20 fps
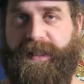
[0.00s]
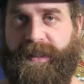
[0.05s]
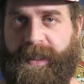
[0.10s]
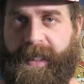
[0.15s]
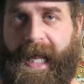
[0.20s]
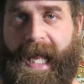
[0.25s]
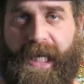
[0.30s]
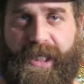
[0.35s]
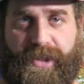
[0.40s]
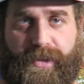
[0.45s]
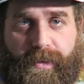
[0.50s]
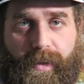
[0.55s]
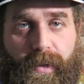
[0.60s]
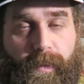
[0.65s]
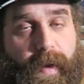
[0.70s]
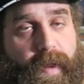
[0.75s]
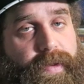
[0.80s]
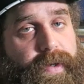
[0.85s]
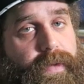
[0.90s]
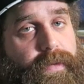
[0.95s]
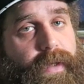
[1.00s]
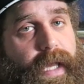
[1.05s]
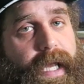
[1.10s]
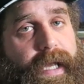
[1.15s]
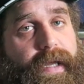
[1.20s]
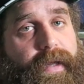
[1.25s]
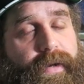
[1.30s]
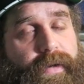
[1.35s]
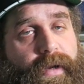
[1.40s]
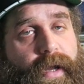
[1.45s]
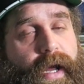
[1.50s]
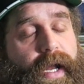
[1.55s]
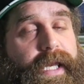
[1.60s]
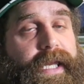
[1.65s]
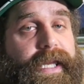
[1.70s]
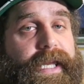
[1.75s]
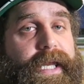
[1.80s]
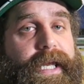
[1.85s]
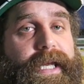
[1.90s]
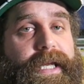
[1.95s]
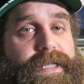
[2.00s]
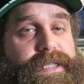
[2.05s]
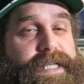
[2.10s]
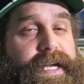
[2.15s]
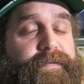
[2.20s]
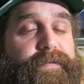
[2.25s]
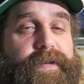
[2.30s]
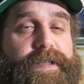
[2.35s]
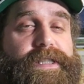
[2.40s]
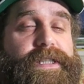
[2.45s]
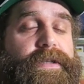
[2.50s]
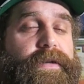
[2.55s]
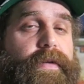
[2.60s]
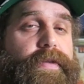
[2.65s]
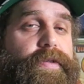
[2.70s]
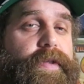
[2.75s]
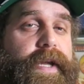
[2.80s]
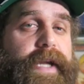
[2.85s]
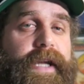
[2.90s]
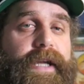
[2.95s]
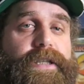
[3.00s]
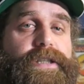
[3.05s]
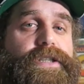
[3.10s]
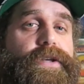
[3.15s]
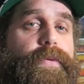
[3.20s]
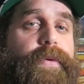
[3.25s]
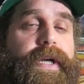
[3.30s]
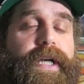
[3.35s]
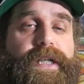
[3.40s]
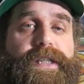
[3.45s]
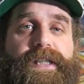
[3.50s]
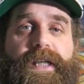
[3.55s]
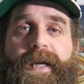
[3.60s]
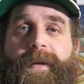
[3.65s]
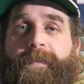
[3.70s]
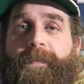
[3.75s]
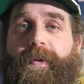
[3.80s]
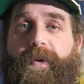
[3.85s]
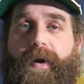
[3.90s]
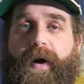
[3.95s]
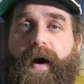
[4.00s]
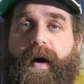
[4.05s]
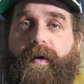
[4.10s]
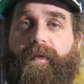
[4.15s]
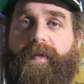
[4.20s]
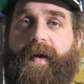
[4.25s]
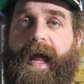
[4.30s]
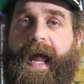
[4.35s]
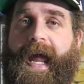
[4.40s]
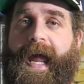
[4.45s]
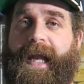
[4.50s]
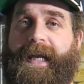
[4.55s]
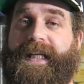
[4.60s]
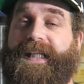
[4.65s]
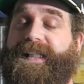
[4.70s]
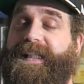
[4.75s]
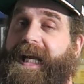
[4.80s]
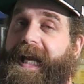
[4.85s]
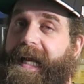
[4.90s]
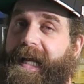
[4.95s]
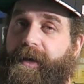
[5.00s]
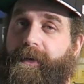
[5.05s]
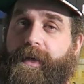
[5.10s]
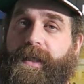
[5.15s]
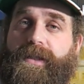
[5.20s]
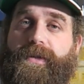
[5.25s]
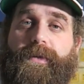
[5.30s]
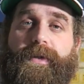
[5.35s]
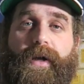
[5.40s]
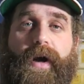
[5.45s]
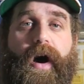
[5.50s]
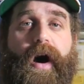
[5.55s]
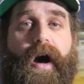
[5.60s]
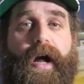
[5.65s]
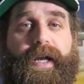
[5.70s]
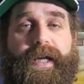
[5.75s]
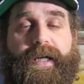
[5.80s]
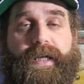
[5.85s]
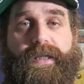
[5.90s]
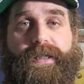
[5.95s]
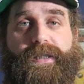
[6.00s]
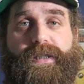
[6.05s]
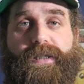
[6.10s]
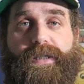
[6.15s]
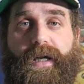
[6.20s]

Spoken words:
He's a natural. Whether you like it or not, he is. Every single thing he's doing is improv, and he's catering to an audience.